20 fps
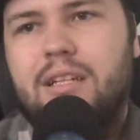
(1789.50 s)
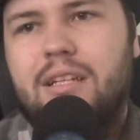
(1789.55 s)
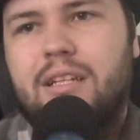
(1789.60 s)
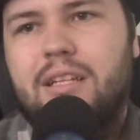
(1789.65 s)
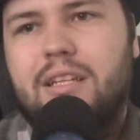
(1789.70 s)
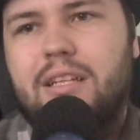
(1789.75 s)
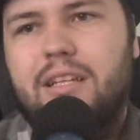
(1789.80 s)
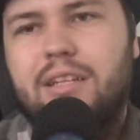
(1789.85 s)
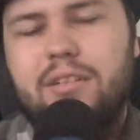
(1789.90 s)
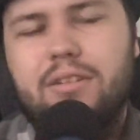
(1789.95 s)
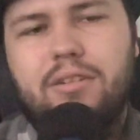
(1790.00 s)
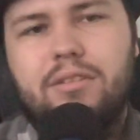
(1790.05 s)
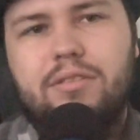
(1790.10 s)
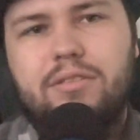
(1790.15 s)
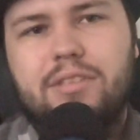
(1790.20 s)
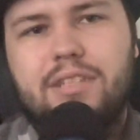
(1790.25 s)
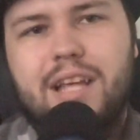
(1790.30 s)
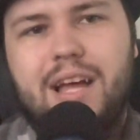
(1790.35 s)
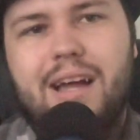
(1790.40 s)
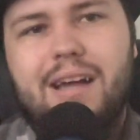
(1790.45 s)
he
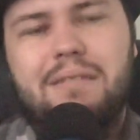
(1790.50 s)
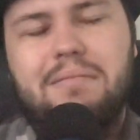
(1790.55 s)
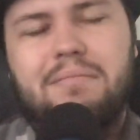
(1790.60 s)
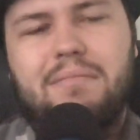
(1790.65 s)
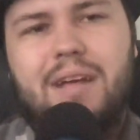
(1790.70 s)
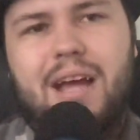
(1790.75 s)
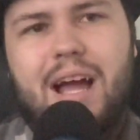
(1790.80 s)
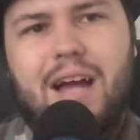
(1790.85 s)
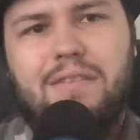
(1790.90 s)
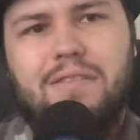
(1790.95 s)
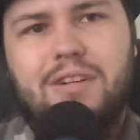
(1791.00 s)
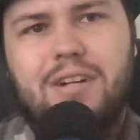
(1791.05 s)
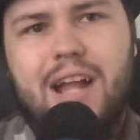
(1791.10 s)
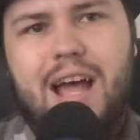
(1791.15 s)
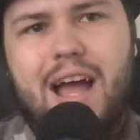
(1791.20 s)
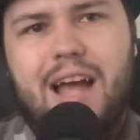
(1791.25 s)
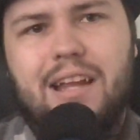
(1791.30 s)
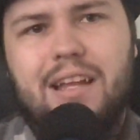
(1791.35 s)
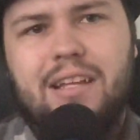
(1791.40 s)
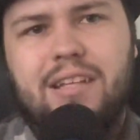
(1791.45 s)
knows that after
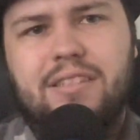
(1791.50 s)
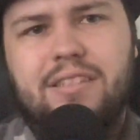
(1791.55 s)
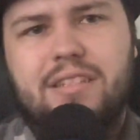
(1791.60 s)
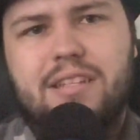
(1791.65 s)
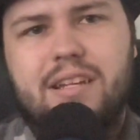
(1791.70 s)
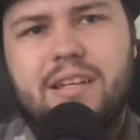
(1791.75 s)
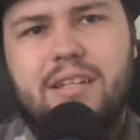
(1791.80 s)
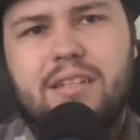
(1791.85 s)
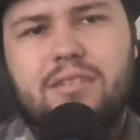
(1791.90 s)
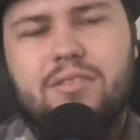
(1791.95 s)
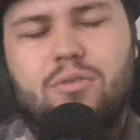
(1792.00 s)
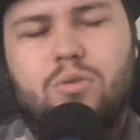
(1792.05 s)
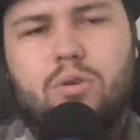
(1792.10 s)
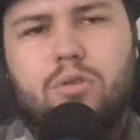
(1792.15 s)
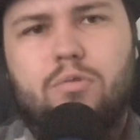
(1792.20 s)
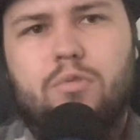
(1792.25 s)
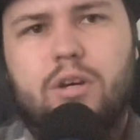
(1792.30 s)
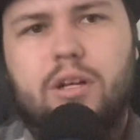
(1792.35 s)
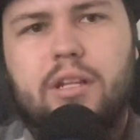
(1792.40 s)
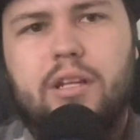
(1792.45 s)
that incident, or
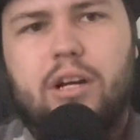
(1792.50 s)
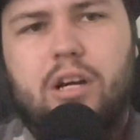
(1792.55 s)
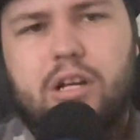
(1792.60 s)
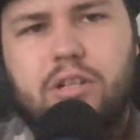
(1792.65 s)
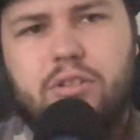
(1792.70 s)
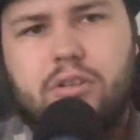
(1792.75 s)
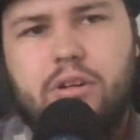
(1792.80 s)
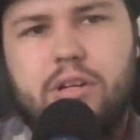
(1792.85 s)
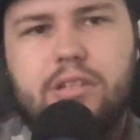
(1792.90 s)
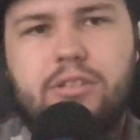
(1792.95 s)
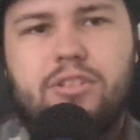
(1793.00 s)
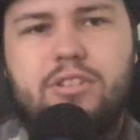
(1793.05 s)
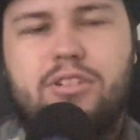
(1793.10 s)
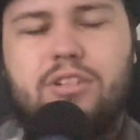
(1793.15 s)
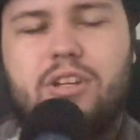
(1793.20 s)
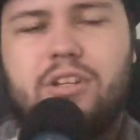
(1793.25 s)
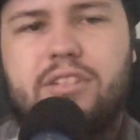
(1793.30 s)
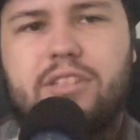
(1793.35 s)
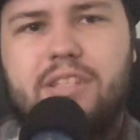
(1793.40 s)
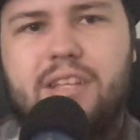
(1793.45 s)
what Hunter
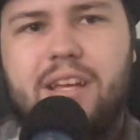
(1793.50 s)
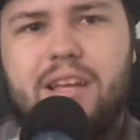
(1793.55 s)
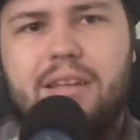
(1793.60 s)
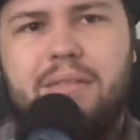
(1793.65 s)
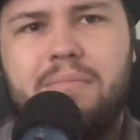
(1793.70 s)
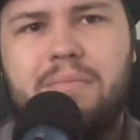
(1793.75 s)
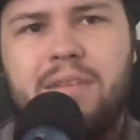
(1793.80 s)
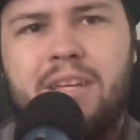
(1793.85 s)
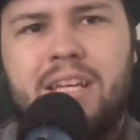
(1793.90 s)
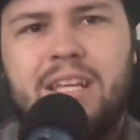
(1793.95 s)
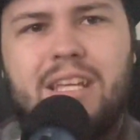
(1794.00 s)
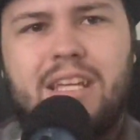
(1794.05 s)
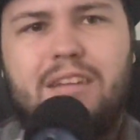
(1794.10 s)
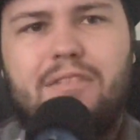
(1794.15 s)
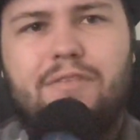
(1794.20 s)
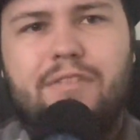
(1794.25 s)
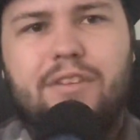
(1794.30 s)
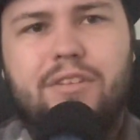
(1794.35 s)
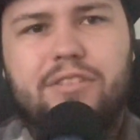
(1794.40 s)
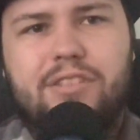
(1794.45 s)
just said, he
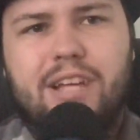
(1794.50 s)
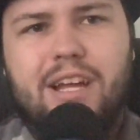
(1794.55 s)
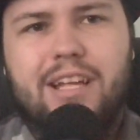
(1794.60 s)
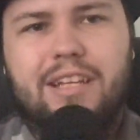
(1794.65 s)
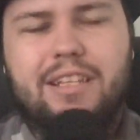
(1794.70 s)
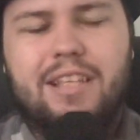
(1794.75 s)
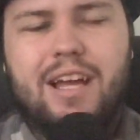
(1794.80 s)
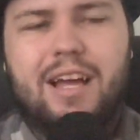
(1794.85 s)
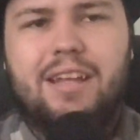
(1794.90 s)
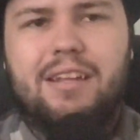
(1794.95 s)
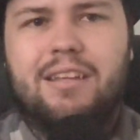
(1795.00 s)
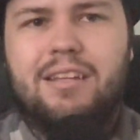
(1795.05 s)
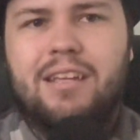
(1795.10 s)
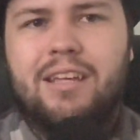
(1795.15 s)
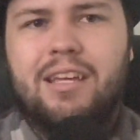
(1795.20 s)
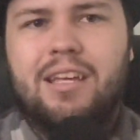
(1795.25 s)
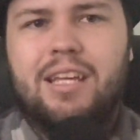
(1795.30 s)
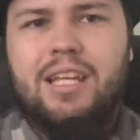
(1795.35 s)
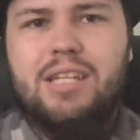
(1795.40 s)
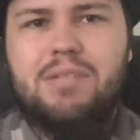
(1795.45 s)
feels like that
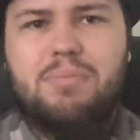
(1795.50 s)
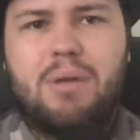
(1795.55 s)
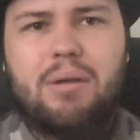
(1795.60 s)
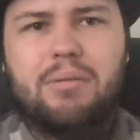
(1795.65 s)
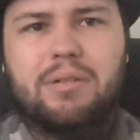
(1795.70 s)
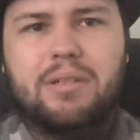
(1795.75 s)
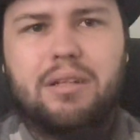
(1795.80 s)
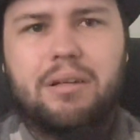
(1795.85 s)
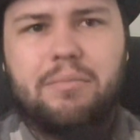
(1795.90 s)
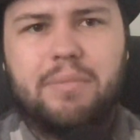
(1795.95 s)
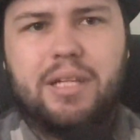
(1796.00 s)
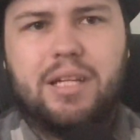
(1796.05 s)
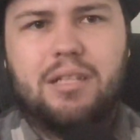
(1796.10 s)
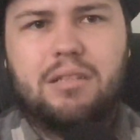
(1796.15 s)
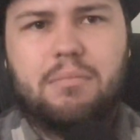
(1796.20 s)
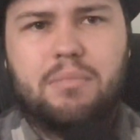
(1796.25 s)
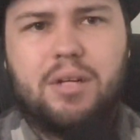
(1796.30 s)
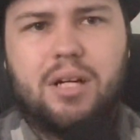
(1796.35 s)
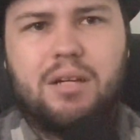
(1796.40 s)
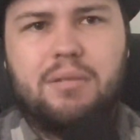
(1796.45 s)
he's probably going to be on the
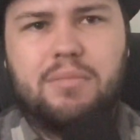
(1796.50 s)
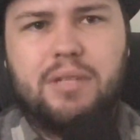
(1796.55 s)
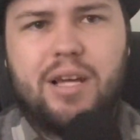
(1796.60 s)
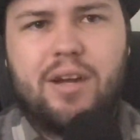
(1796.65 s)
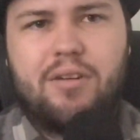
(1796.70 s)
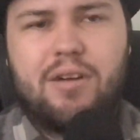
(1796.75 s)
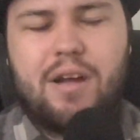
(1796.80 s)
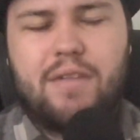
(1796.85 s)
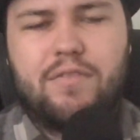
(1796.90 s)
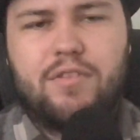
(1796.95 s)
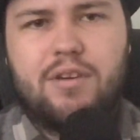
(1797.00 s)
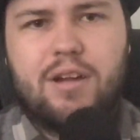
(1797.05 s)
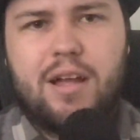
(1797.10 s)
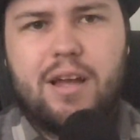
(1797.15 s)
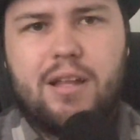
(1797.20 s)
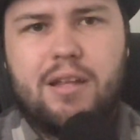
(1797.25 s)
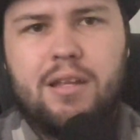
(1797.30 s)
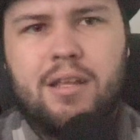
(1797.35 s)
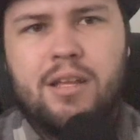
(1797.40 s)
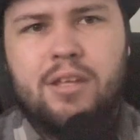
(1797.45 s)
bottom now after
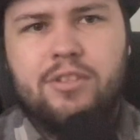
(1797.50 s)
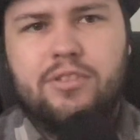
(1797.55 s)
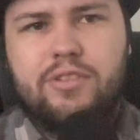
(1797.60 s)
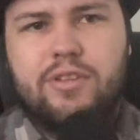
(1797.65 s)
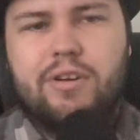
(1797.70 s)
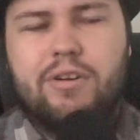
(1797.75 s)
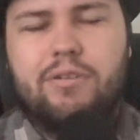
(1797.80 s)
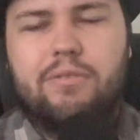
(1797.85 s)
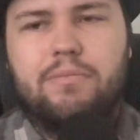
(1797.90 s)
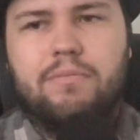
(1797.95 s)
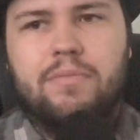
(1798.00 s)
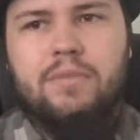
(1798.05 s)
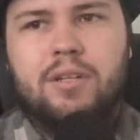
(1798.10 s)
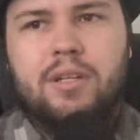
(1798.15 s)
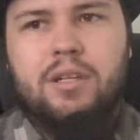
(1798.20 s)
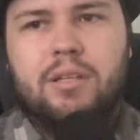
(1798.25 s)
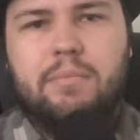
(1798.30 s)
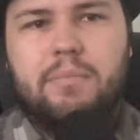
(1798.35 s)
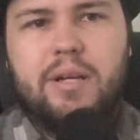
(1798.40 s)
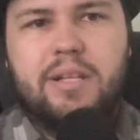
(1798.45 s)
that. So,
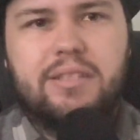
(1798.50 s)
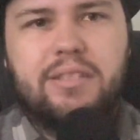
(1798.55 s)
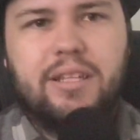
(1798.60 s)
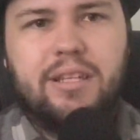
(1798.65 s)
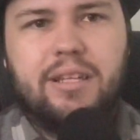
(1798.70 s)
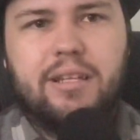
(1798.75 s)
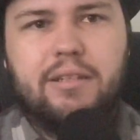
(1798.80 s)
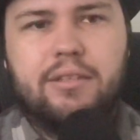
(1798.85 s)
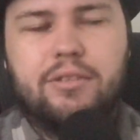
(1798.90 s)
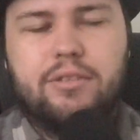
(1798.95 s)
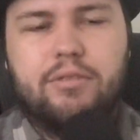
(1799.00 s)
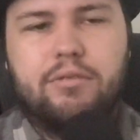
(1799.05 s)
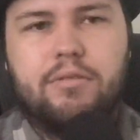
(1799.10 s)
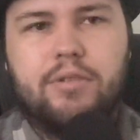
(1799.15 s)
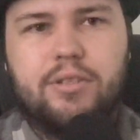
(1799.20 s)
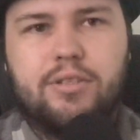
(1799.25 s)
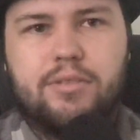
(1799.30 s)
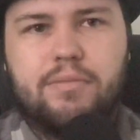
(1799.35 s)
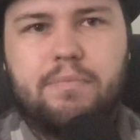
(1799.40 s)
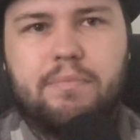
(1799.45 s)
best thing he can do
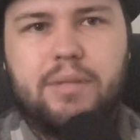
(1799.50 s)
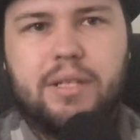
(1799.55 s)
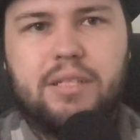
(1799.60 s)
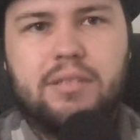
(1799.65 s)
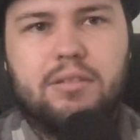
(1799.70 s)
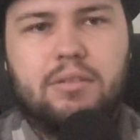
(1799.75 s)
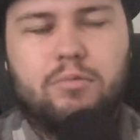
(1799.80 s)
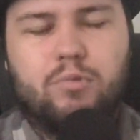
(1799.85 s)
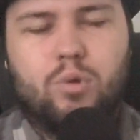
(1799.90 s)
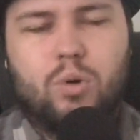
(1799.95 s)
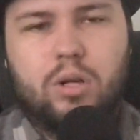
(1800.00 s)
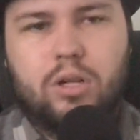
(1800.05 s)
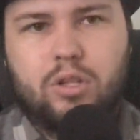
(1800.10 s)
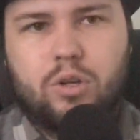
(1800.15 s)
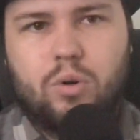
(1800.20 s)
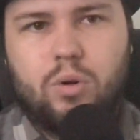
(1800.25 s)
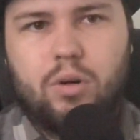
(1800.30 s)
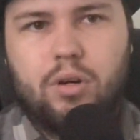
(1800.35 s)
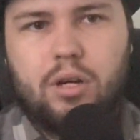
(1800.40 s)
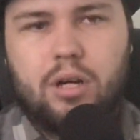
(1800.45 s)
is be the
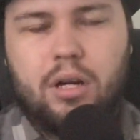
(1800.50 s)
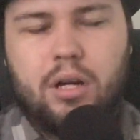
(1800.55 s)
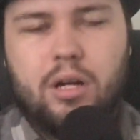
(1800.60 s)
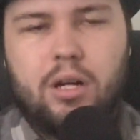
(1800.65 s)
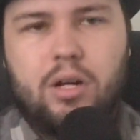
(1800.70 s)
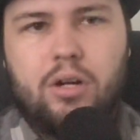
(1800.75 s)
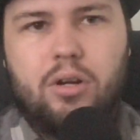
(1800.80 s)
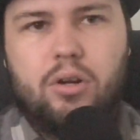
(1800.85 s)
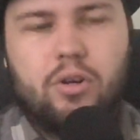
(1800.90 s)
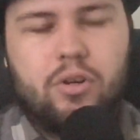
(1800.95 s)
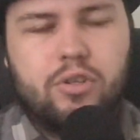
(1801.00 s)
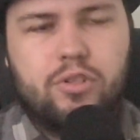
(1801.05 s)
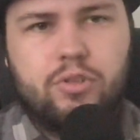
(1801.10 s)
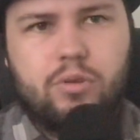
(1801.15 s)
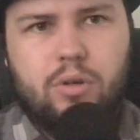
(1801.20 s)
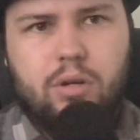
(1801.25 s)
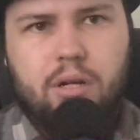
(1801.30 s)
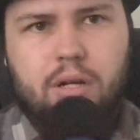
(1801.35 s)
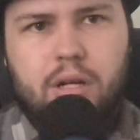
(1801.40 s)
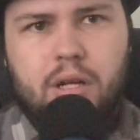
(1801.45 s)
workhorse,
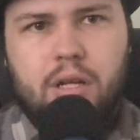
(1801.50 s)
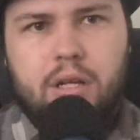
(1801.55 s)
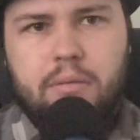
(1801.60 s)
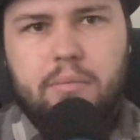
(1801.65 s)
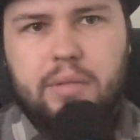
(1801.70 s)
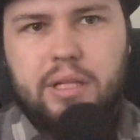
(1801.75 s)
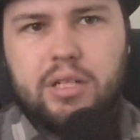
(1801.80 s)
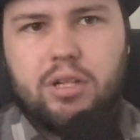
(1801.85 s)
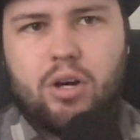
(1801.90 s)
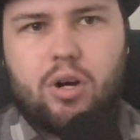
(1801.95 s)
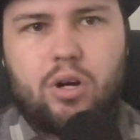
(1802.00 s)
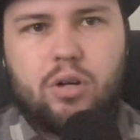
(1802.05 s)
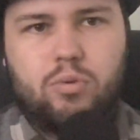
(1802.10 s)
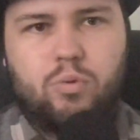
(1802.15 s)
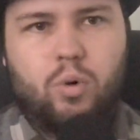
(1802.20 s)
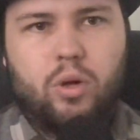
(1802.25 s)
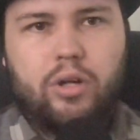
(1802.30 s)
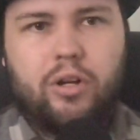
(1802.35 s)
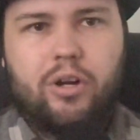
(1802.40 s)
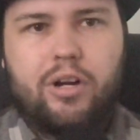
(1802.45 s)
or be the hard
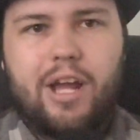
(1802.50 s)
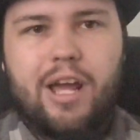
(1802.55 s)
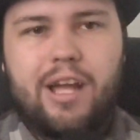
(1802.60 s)
worker that